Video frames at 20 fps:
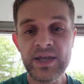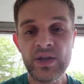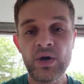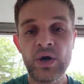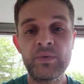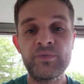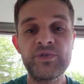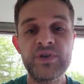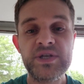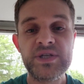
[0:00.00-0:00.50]

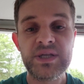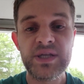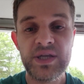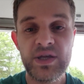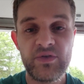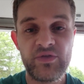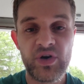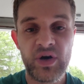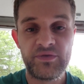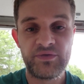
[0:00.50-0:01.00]
obviously
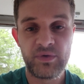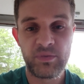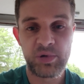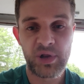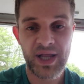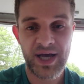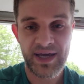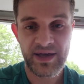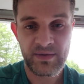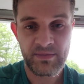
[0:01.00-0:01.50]
you've got the
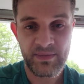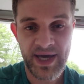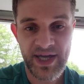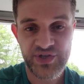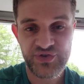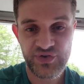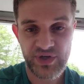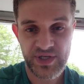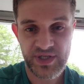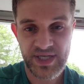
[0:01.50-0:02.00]

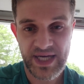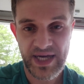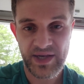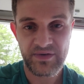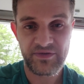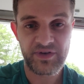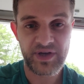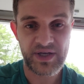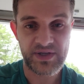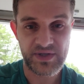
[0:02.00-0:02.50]
plyometric side
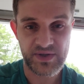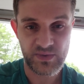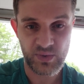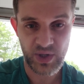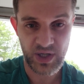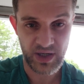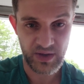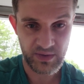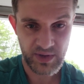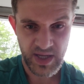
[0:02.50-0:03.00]
of things as
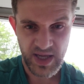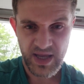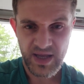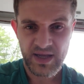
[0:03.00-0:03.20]
well.